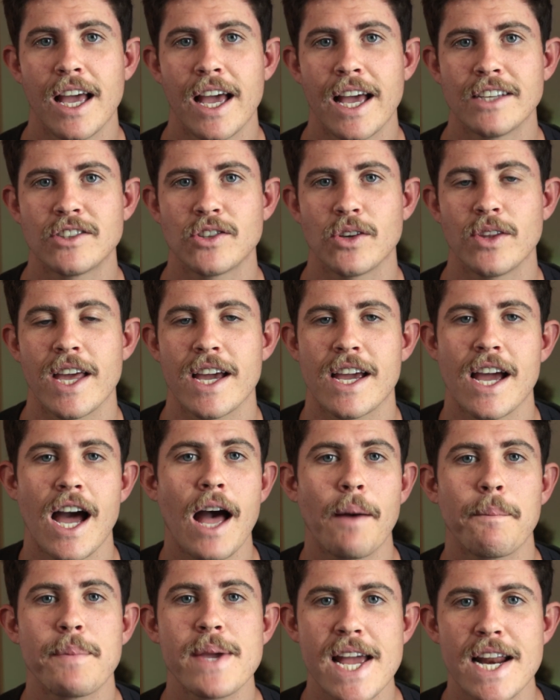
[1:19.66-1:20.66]
And so there
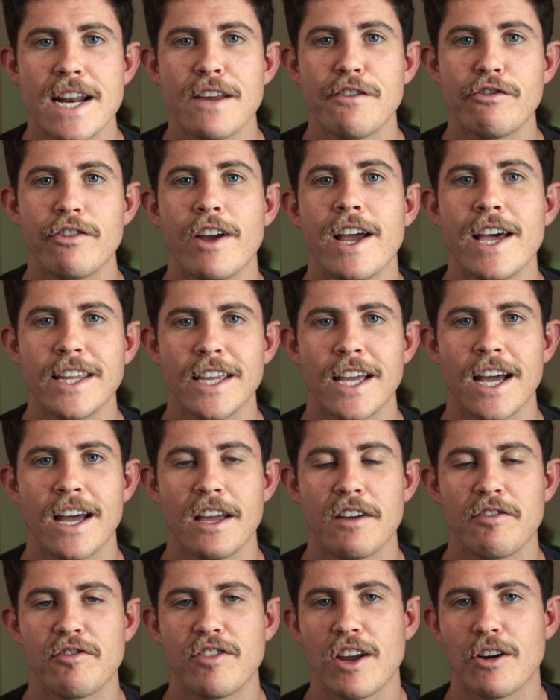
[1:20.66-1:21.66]
can't be any failure
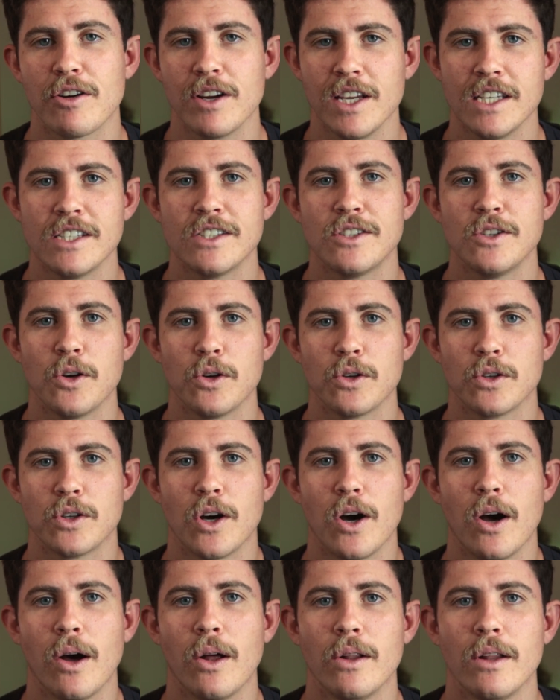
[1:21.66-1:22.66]
if there is no
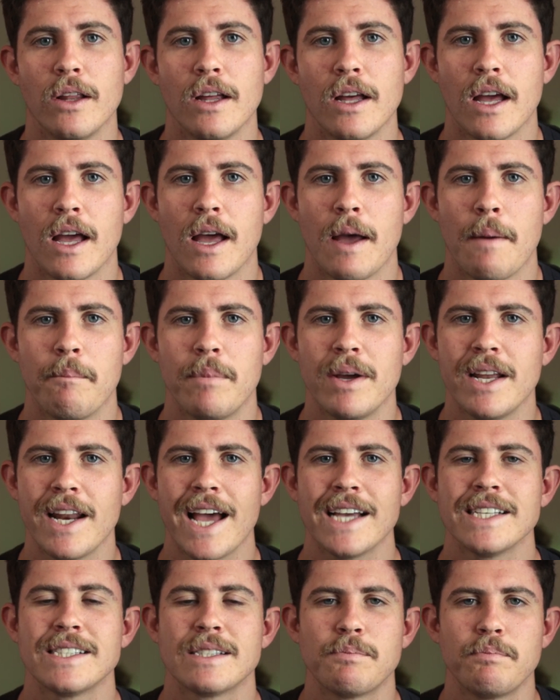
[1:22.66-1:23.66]
goal. But
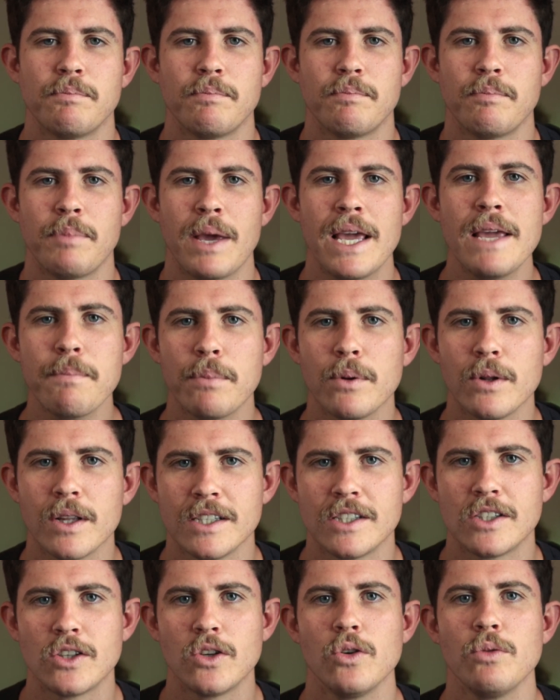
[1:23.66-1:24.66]
as people,
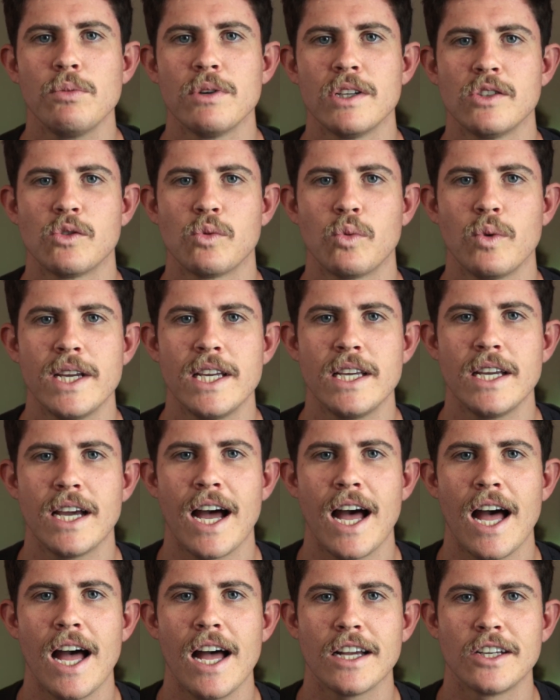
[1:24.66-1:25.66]
as humans, we
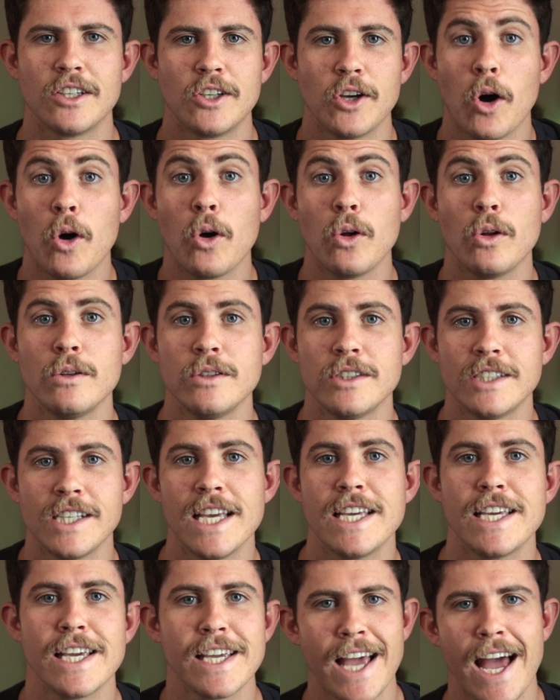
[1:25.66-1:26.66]
are
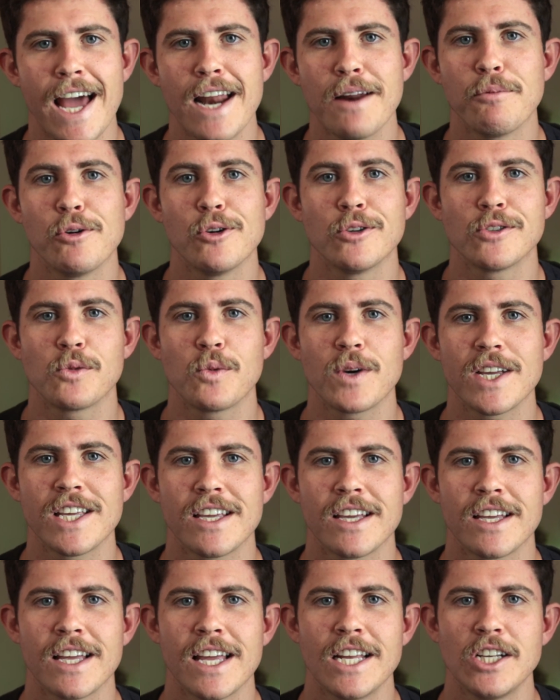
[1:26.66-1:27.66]
goal-seeking animals.
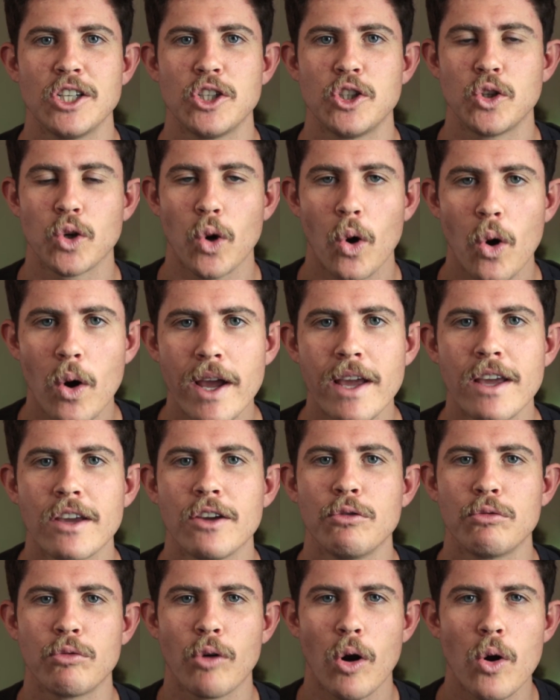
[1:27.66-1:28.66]
We enjoy
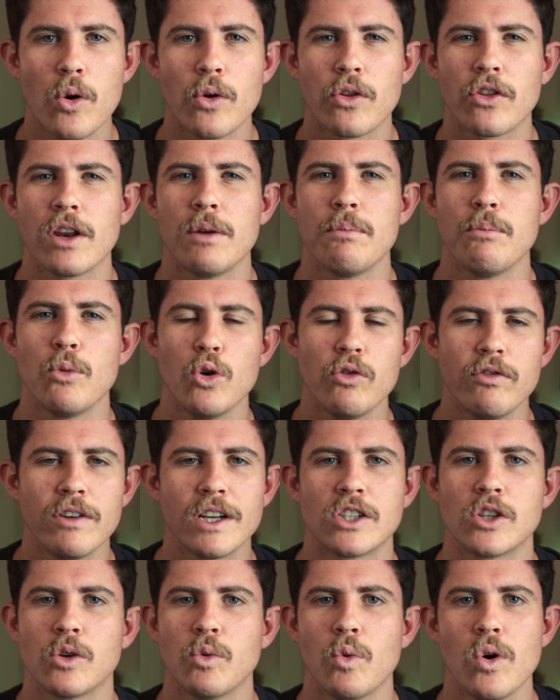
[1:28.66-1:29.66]
growth and
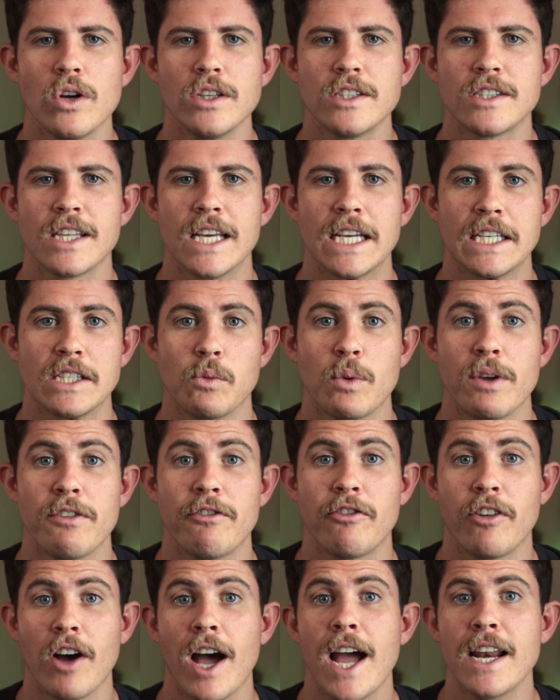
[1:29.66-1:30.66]
moving towards things, and we
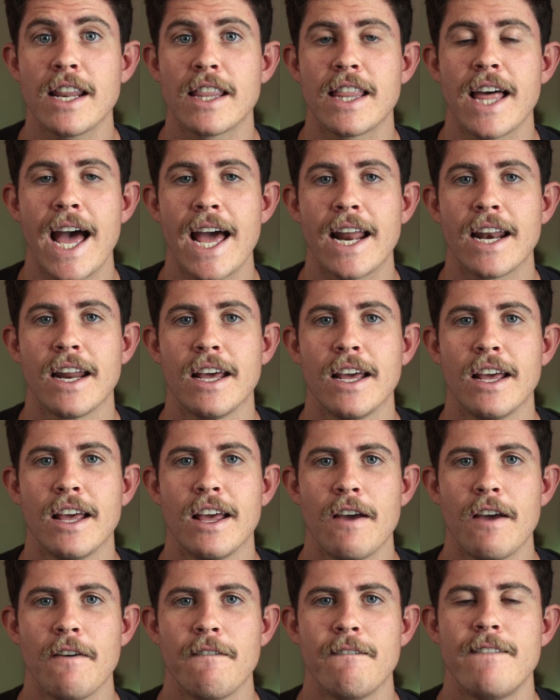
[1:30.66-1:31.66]
find that
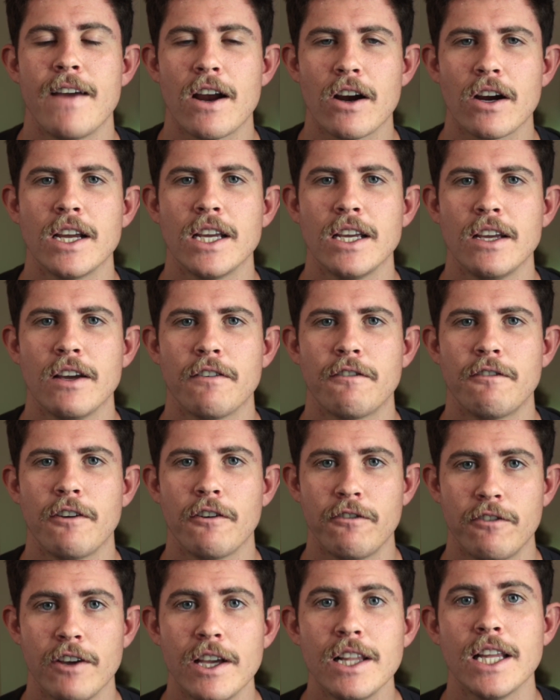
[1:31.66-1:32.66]
very
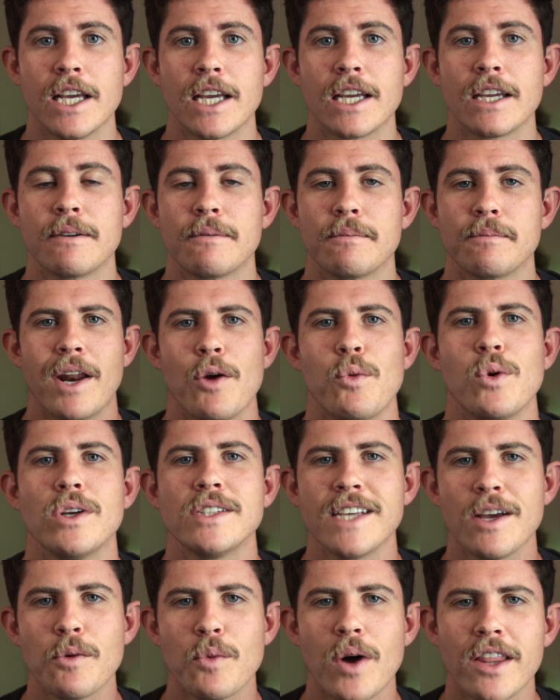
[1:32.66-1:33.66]
fulfilling. But I will
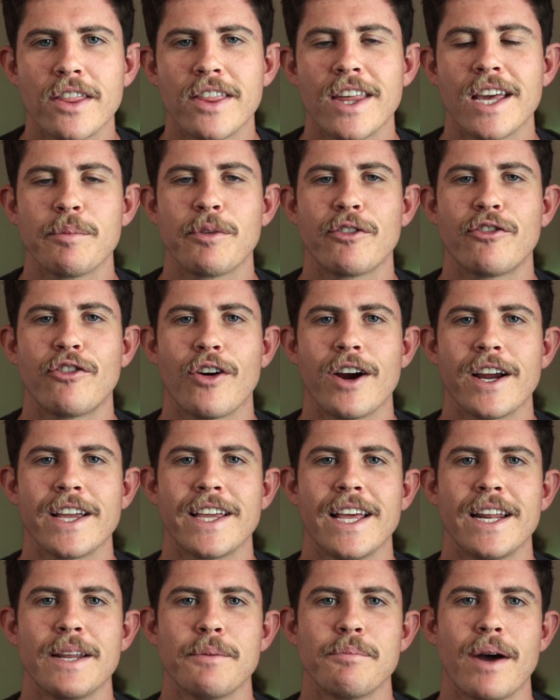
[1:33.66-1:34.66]
say one thing before I
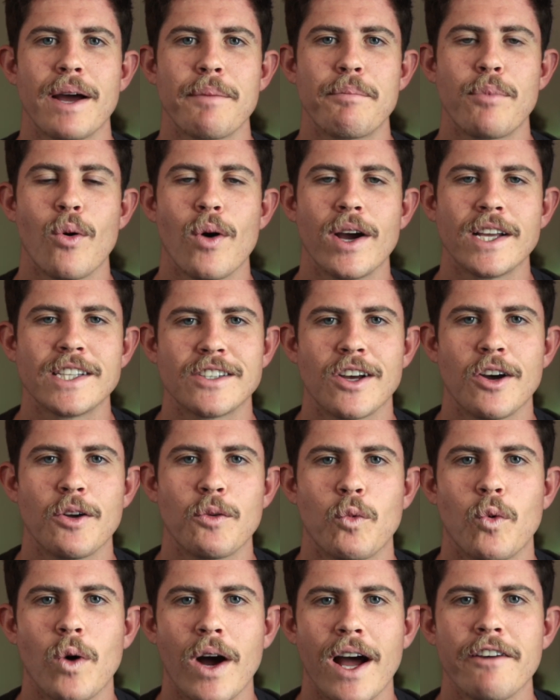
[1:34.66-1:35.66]
get in my points
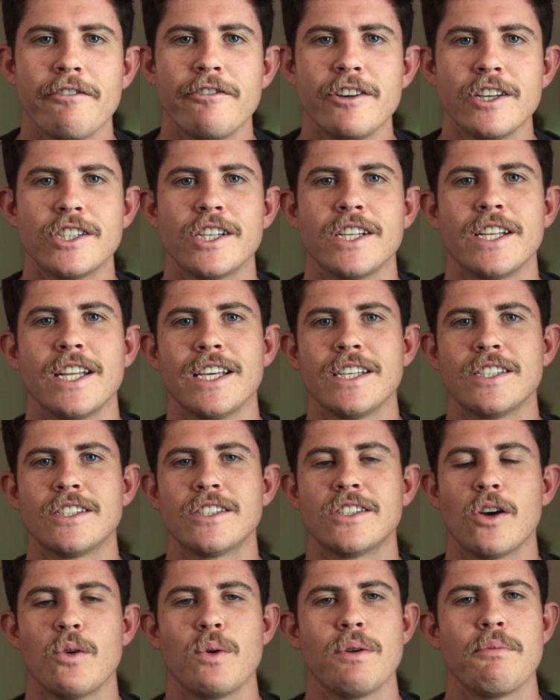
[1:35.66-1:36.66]
on why vision is
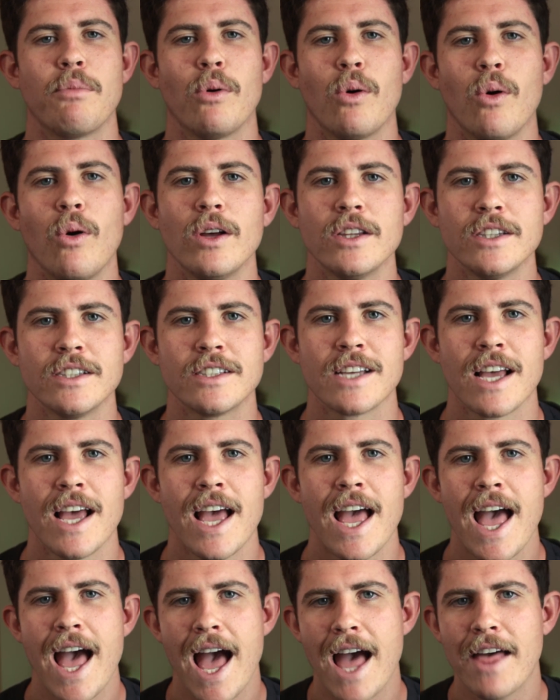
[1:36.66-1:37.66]
so important,
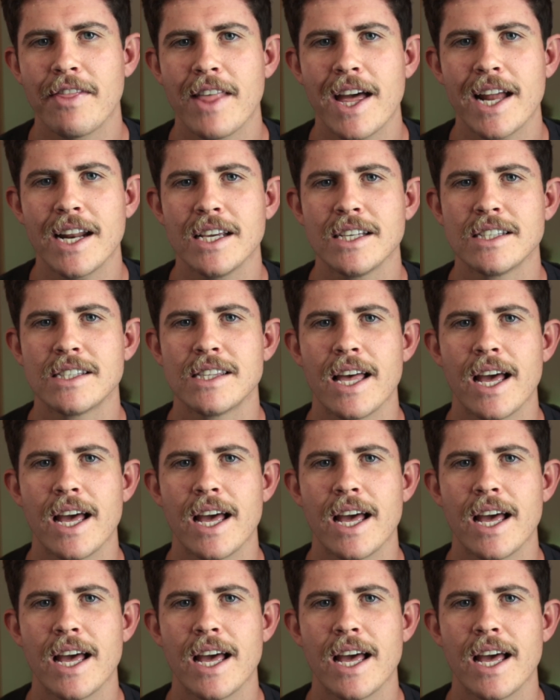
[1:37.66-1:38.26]
and that is